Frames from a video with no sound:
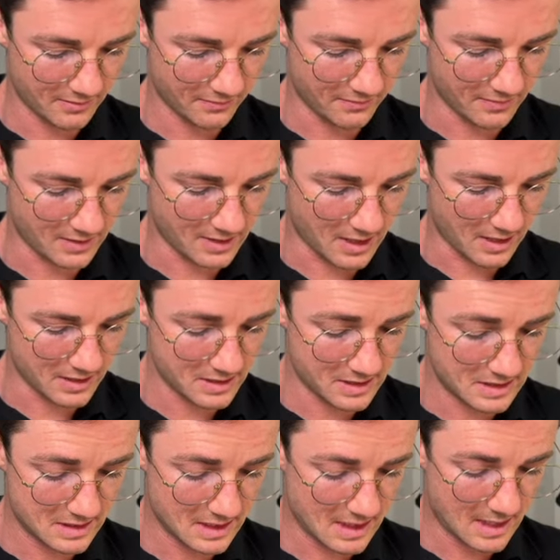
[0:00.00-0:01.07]

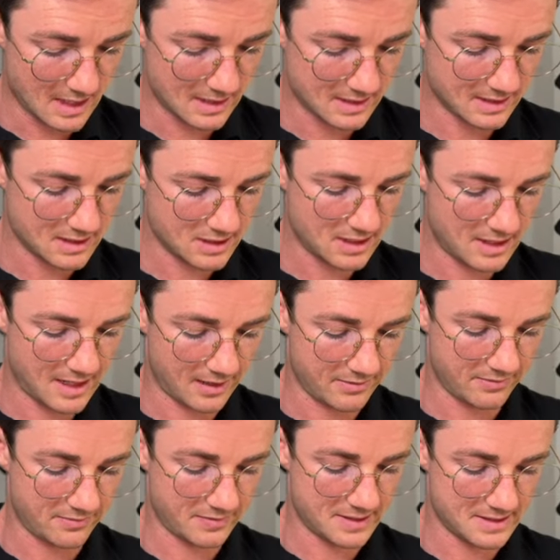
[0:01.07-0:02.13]
VAs, essentially
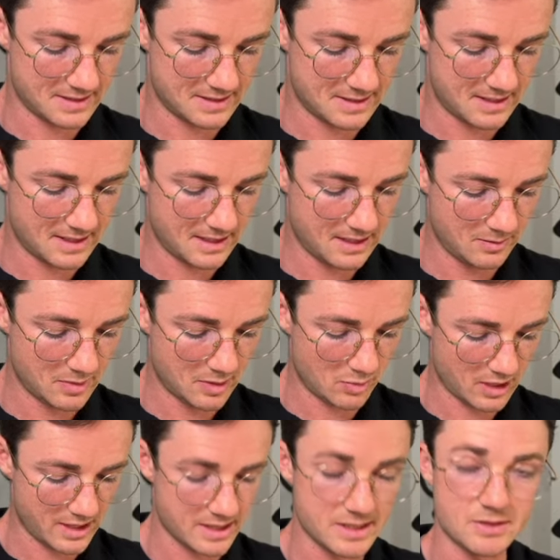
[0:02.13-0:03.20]
have this team in
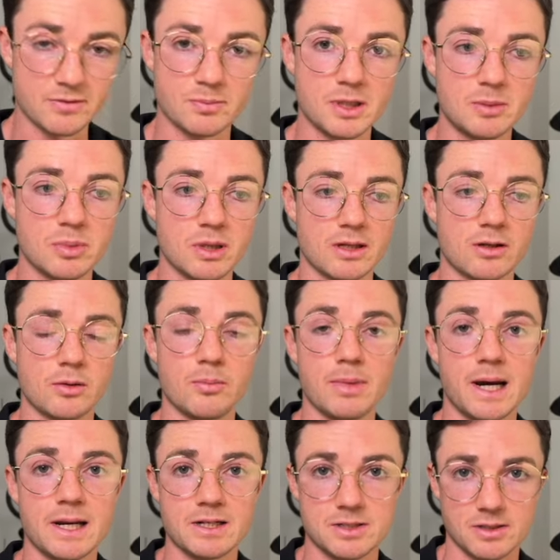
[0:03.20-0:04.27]
place of people that could
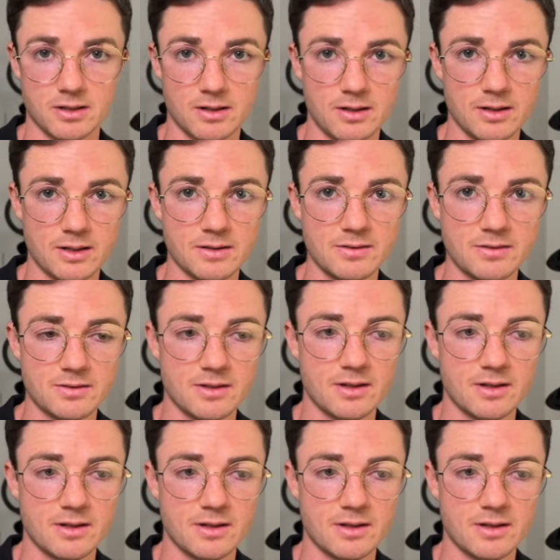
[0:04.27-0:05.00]
manage the client,